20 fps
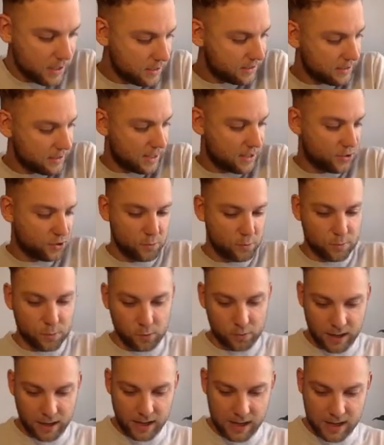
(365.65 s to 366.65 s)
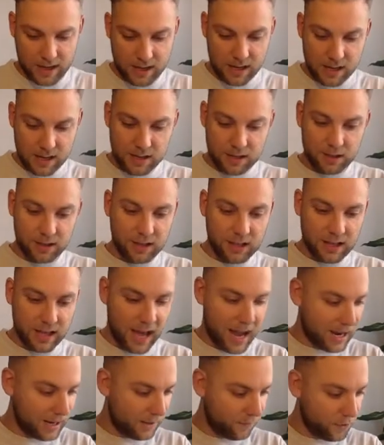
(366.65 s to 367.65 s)
So let's sub all that in. Now you
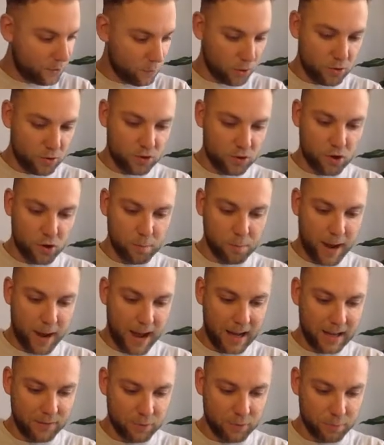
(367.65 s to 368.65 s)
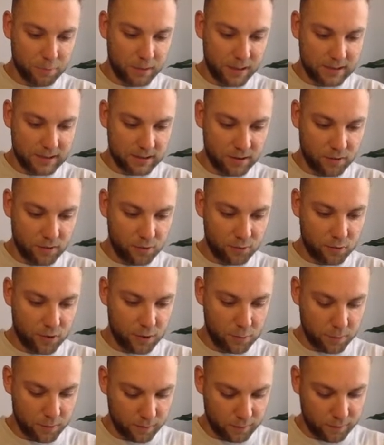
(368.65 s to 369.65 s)
can, if you want, just go back and replace the
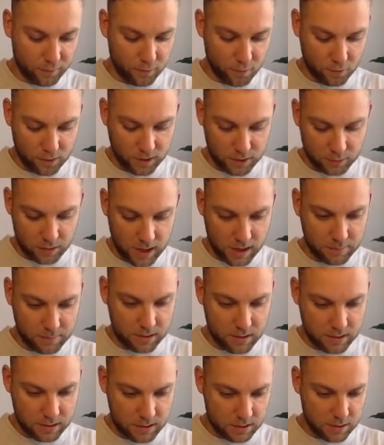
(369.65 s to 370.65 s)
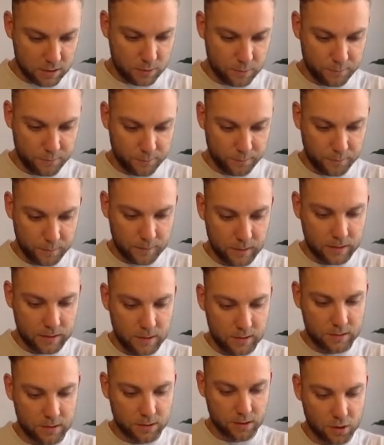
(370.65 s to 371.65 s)
3 with the 4. That's what I'm going to do.
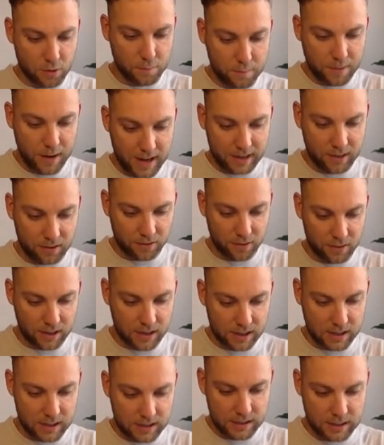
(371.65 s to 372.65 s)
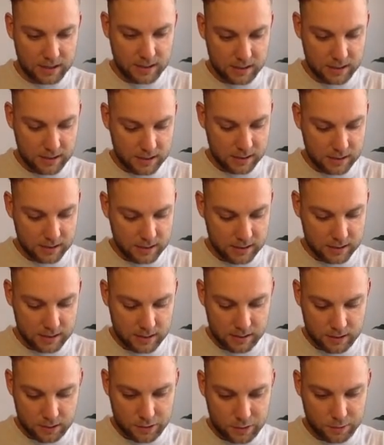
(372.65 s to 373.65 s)
So go back on that,
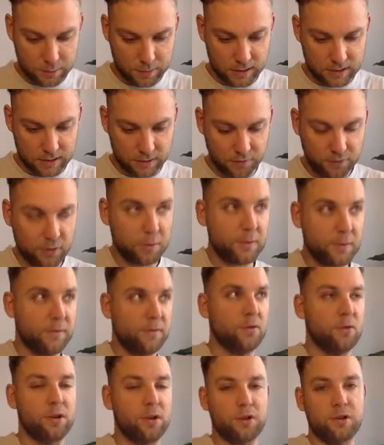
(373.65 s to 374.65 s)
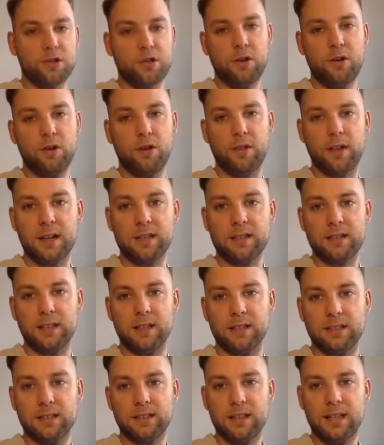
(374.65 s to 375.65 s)
replace the 3 with the 4. I'll show you that so you
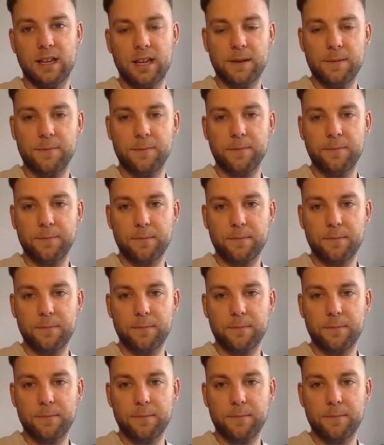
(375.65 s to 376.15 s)
can see it.